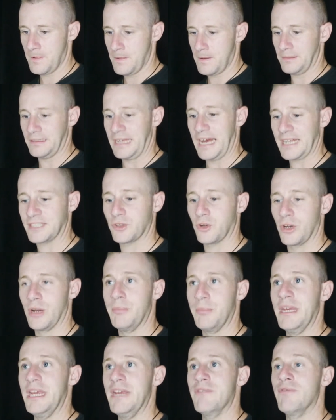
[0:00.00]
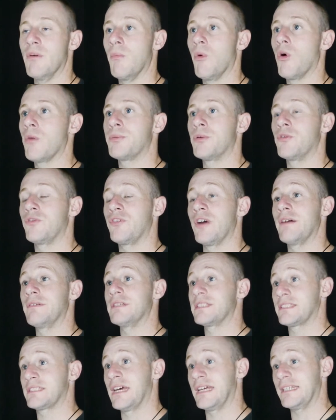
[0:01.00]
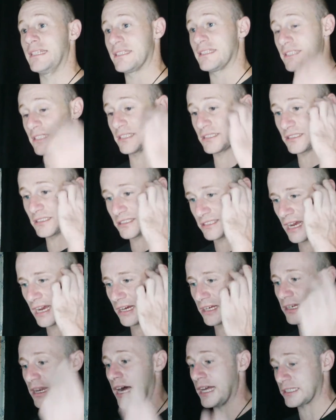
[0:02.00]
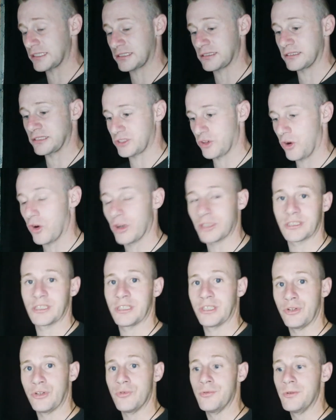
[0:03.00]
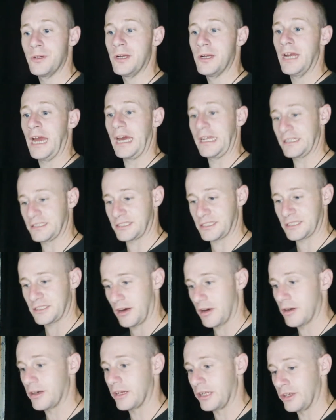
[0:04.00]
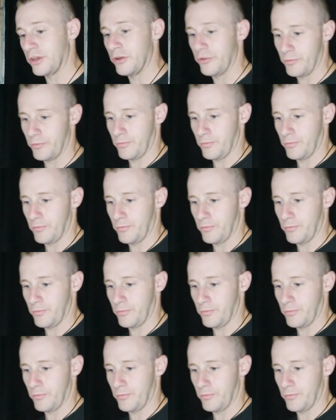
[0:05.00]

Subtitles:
That's going to be even more proof of evidence that this is psychologically torturing you and this is hurting you.